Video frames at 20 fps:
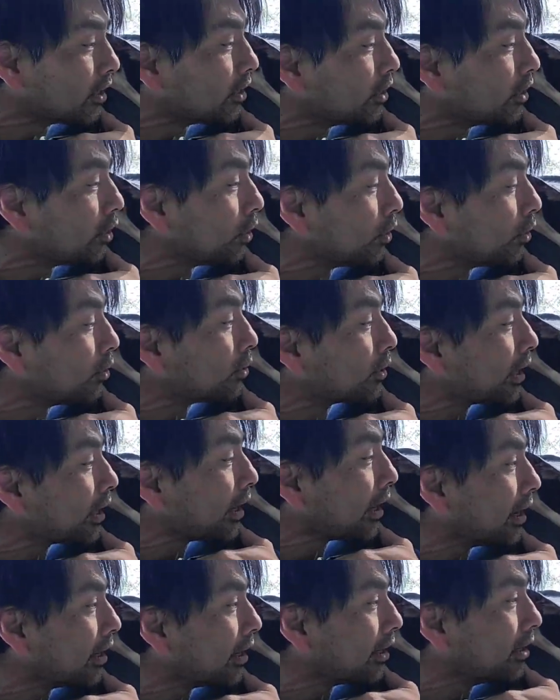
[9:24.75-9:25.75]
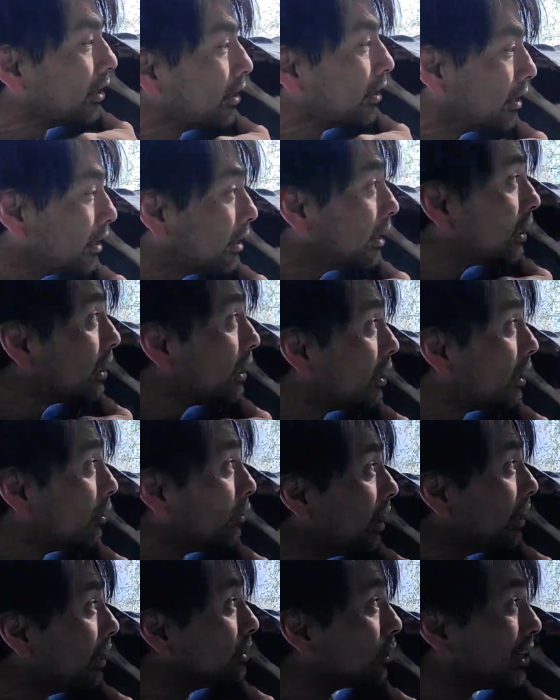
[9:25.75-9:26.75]
You're okay.
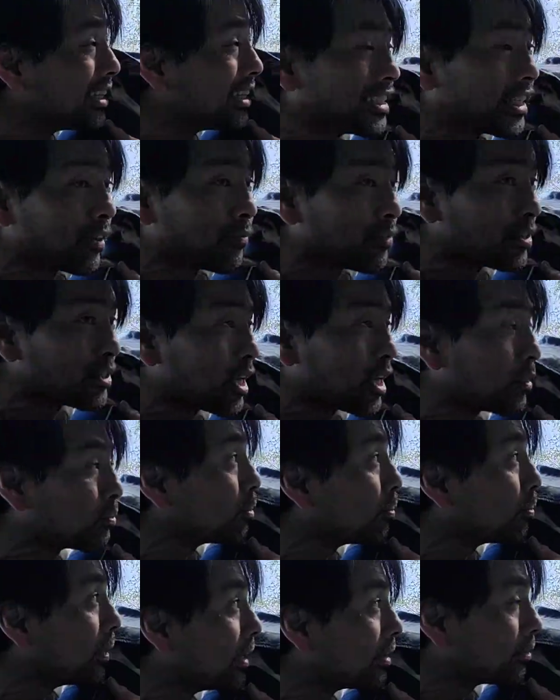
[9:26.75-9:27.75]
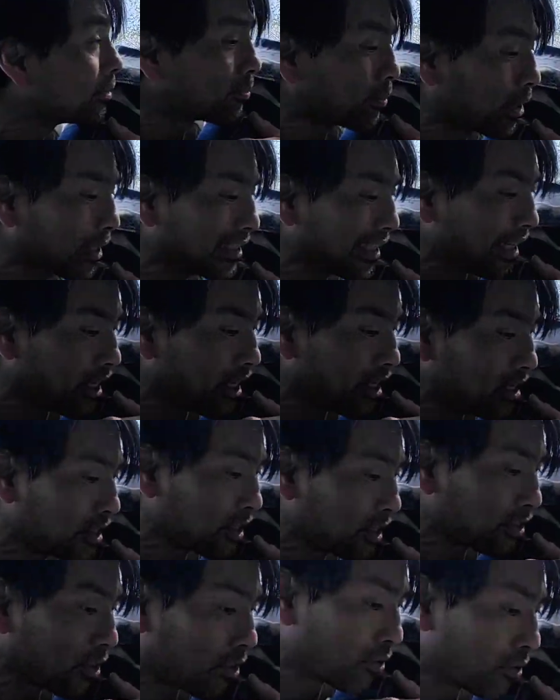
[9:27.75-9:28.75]
Right, so he stiffens up a bit because he hears
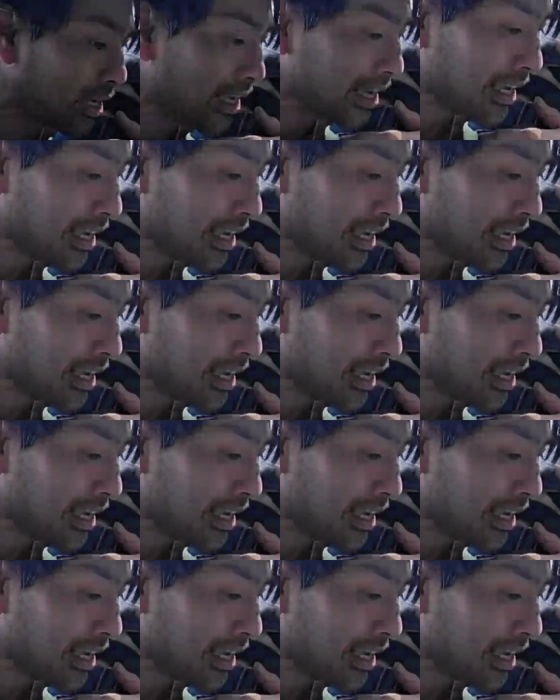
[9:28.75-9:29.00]
the tone.